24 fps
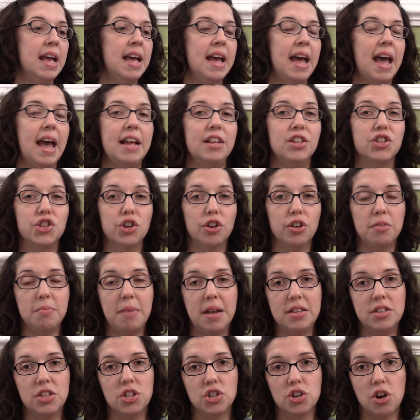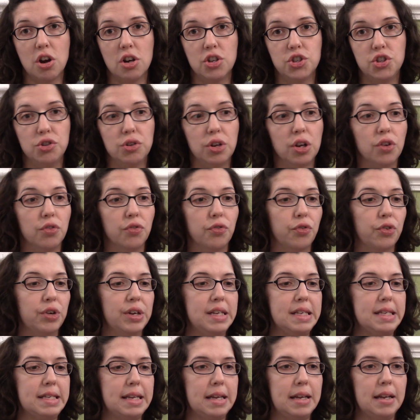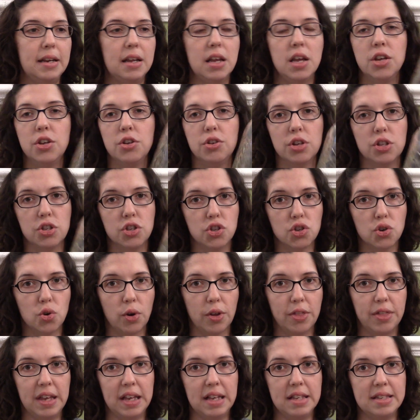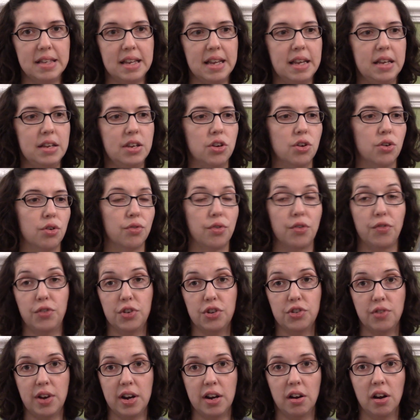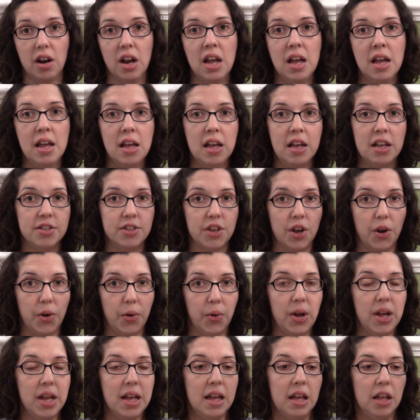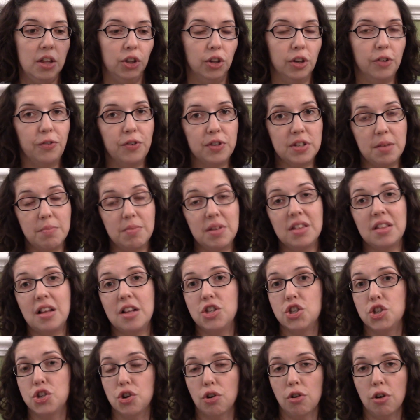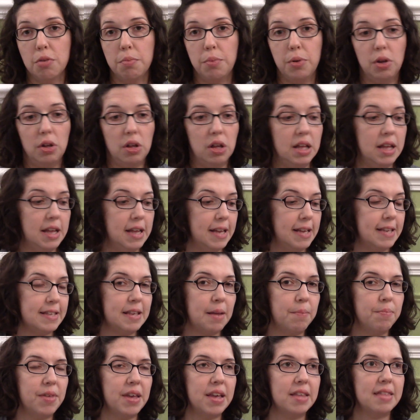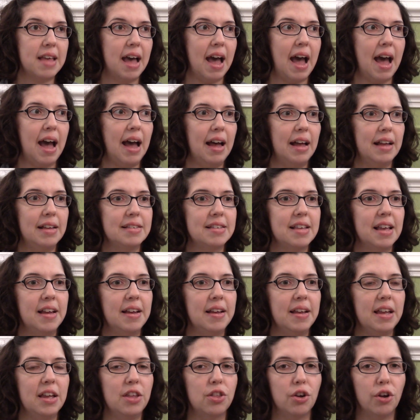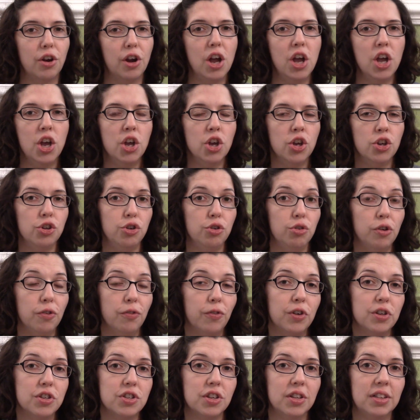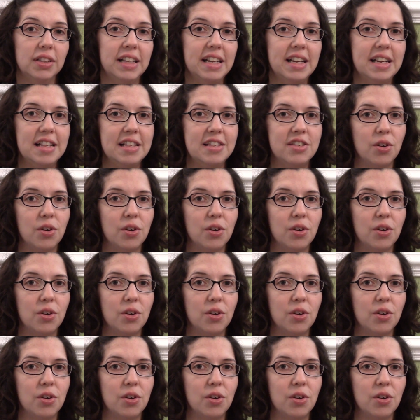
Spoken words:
and certain mason jars you can freeze in, you can store things in your refrigerator. So look for something that's durable, something that has either universal lids